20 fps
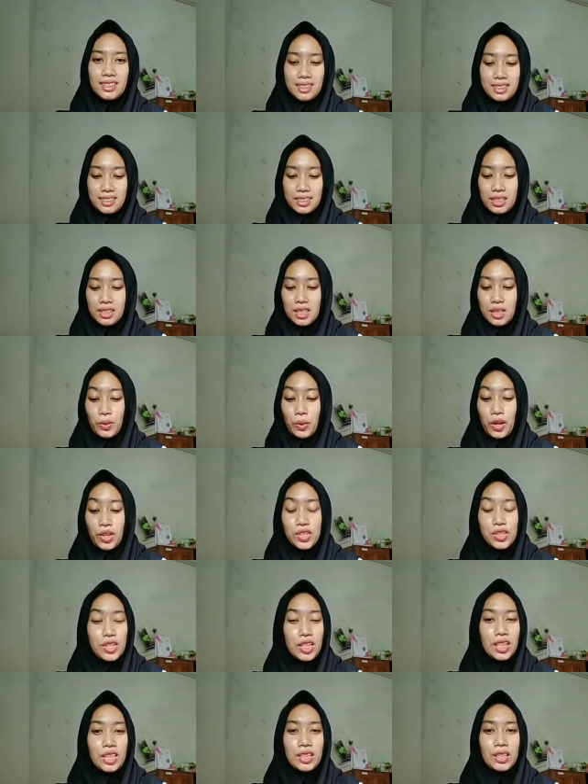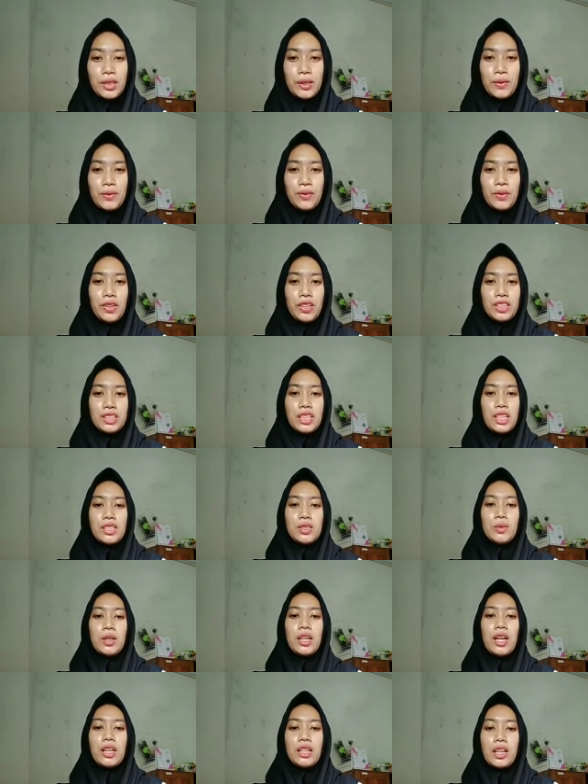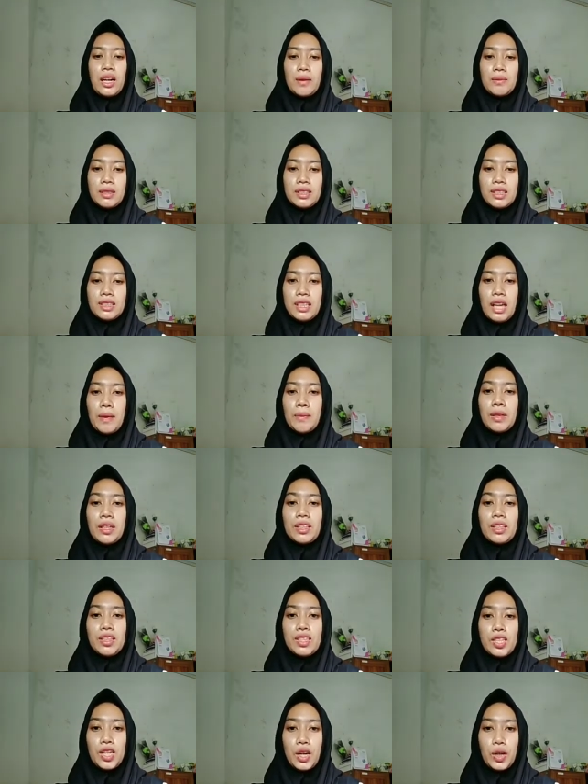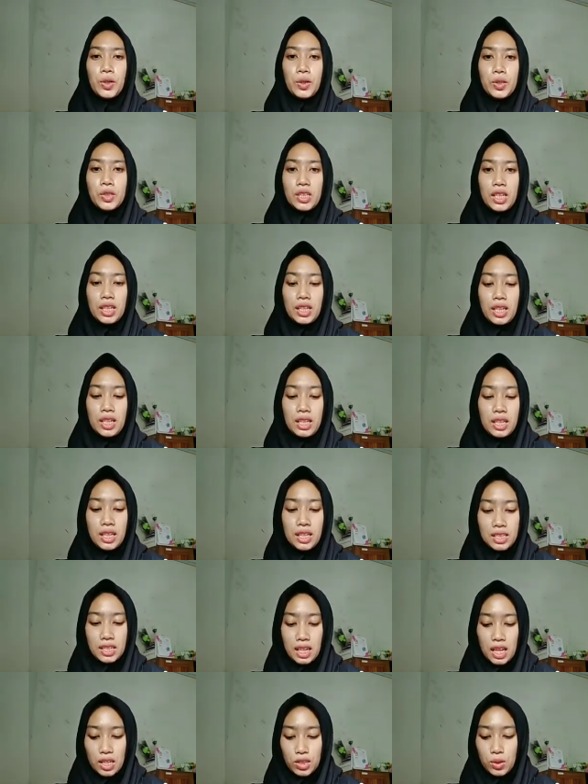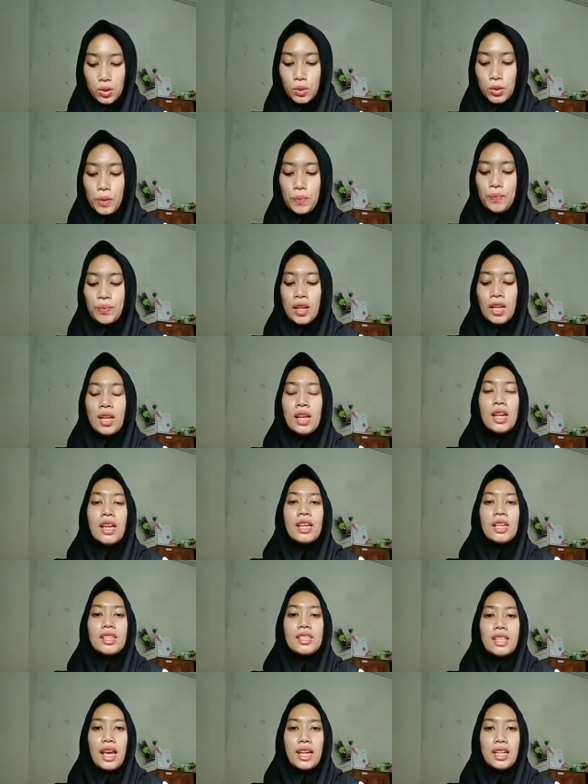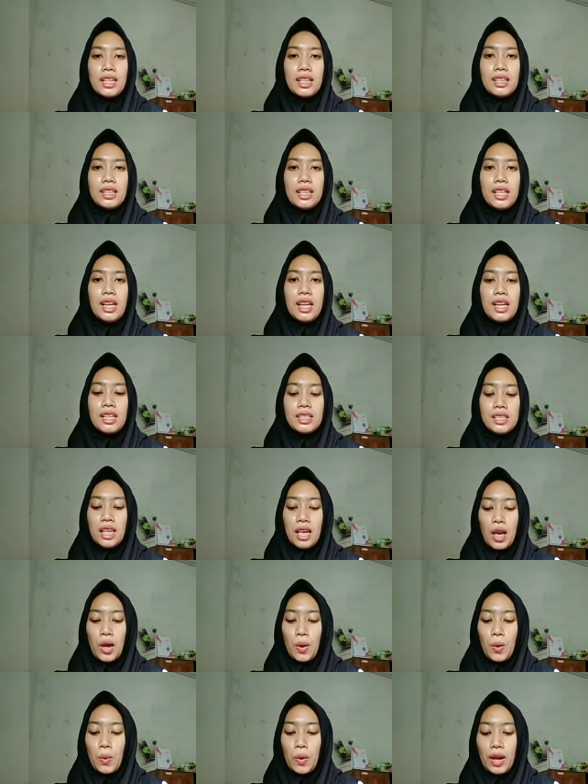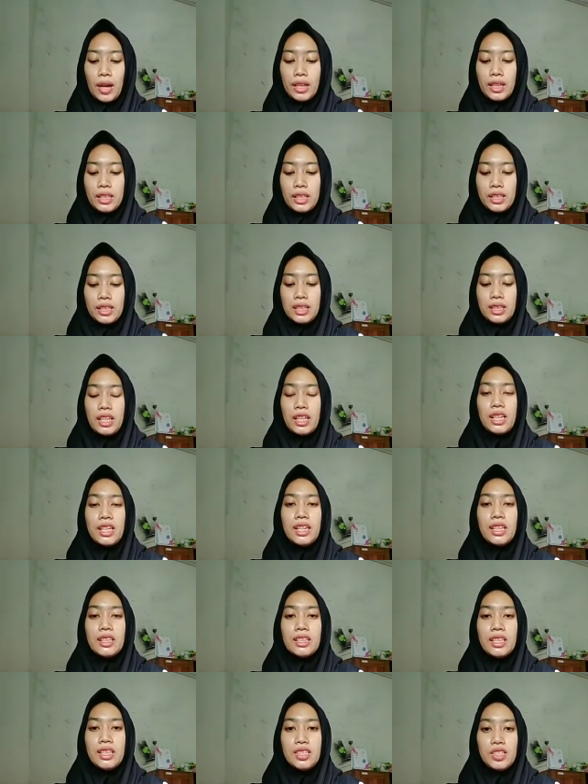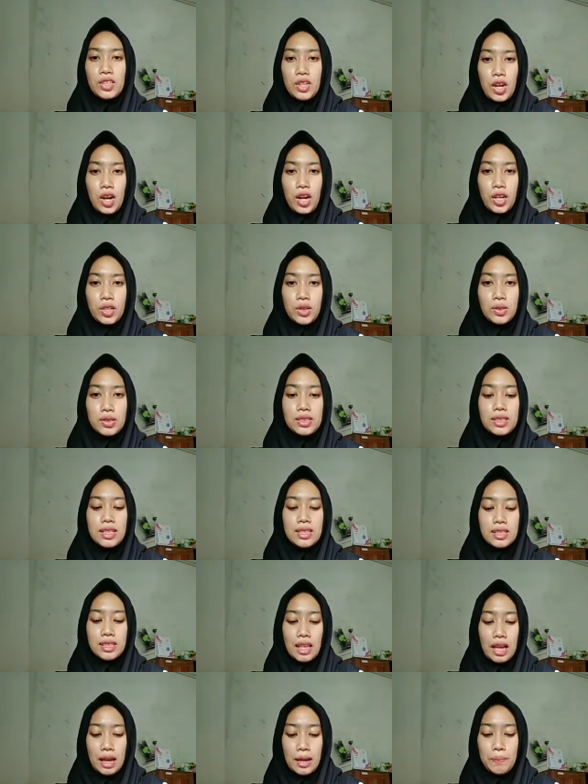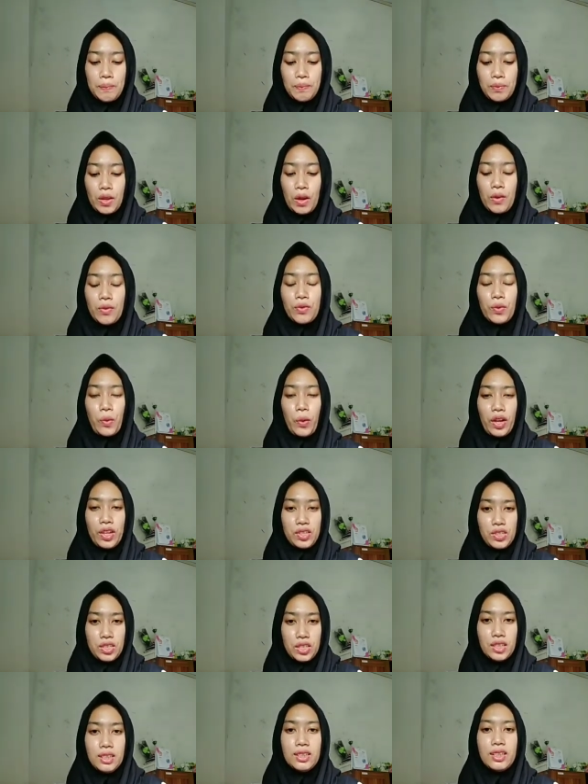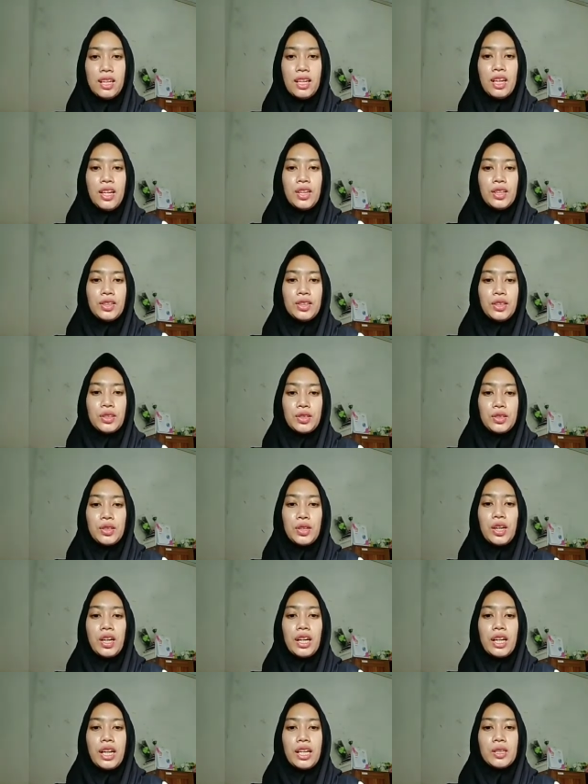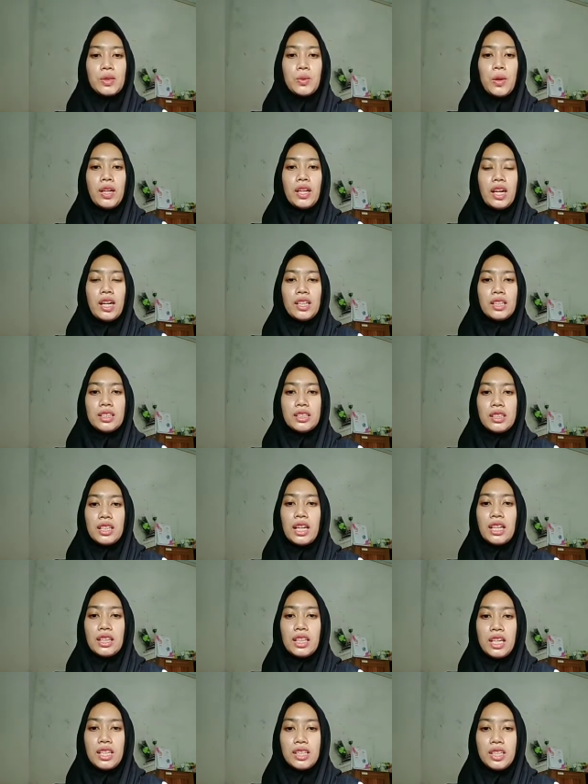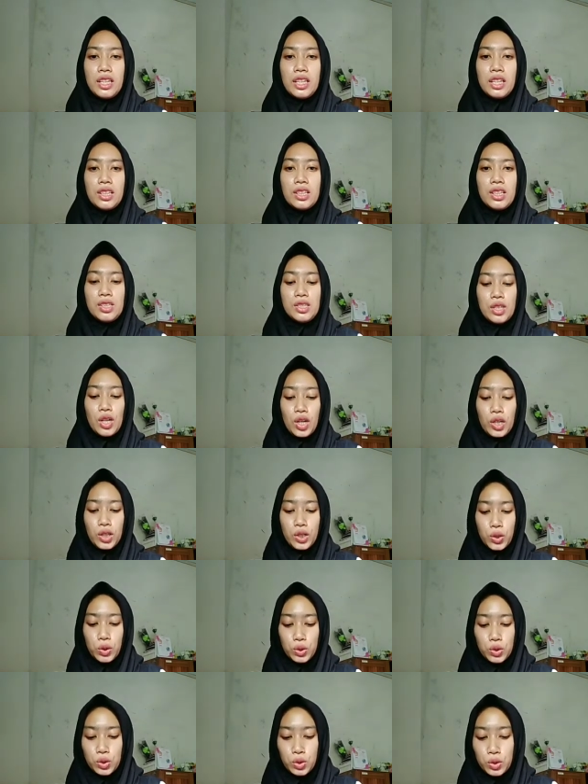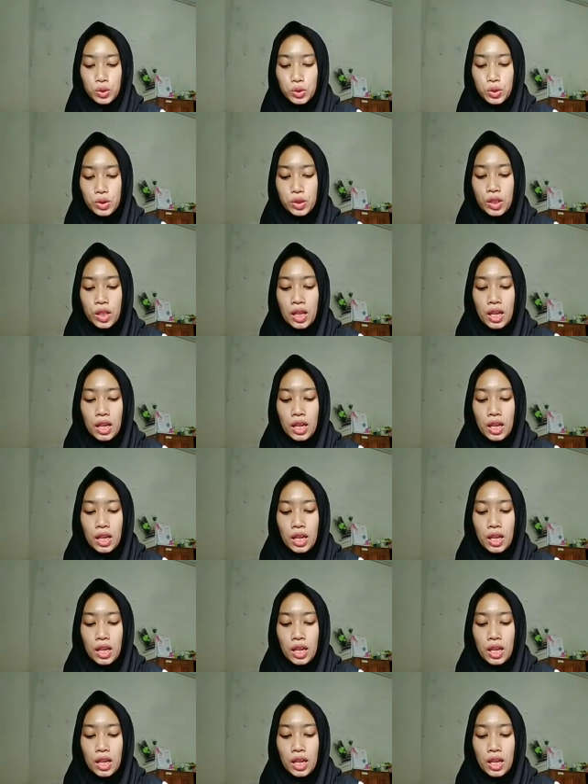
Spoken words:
research question. The first is what are common type the teacher use in English classroom. The second is why the English teacher use this type of question. The third is what are strategy the teacher use to